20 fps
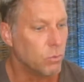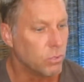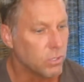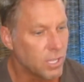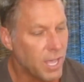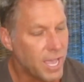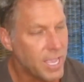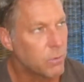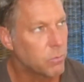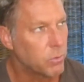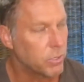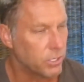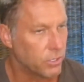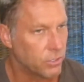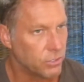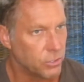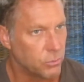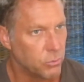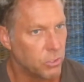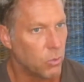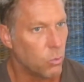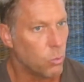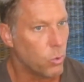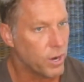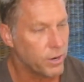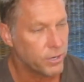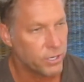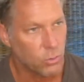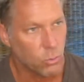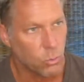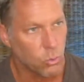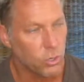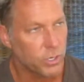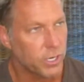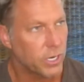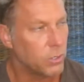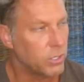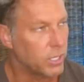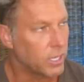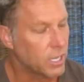like what you're doing where you're
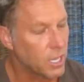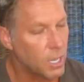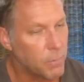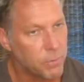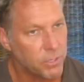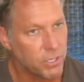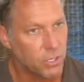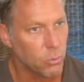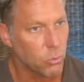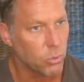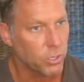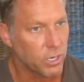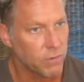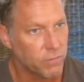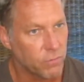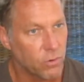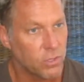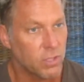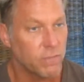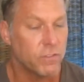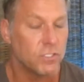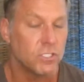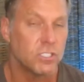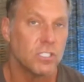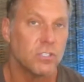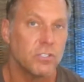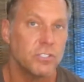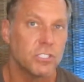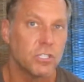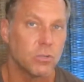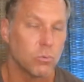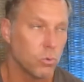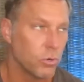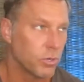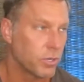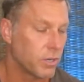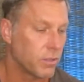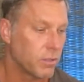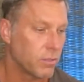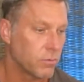working and the company you're working for the facilities you're
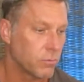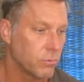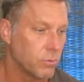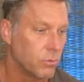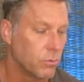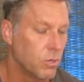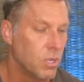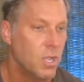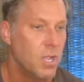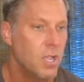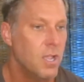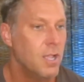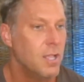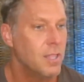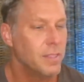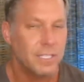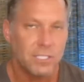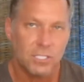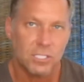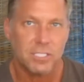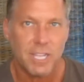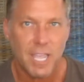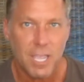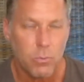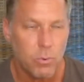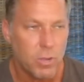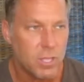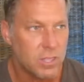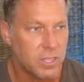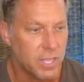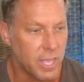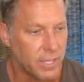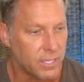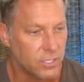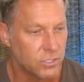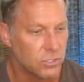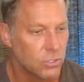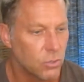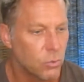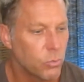working through then stay with that
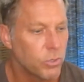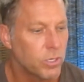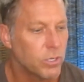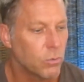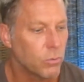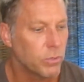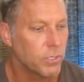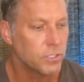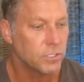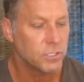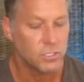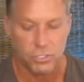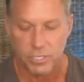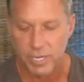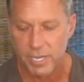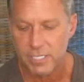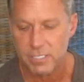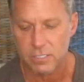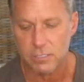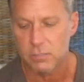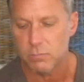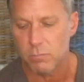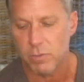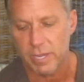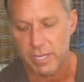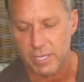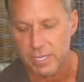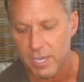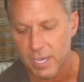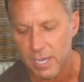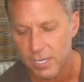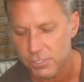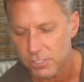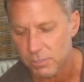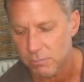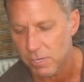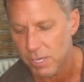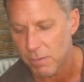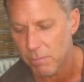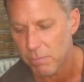there's no real reason to change oh my gosh
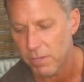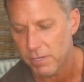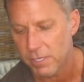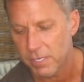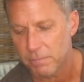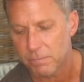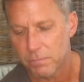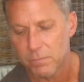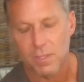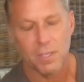in my opinion